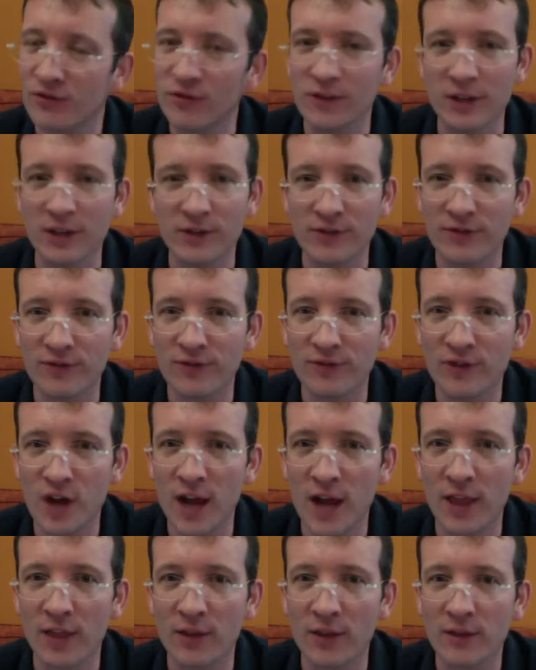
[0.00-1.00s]
if
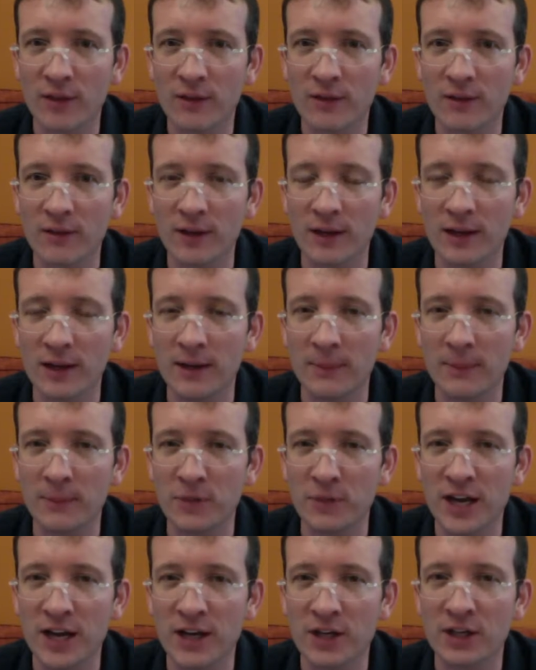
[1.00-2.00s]
not
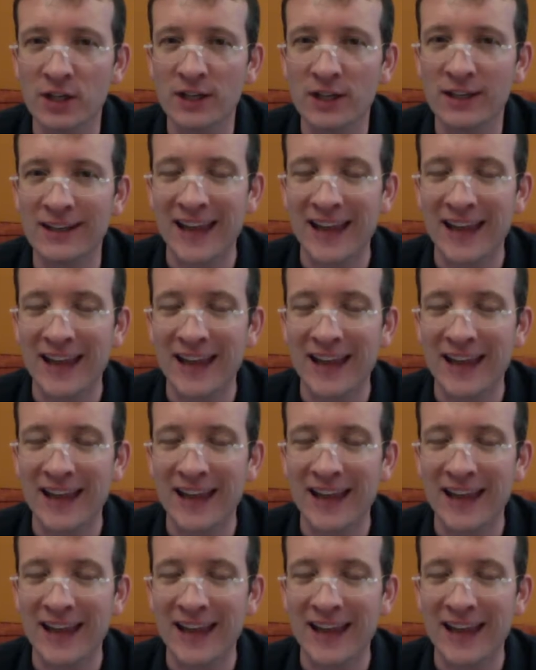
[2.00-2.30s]
done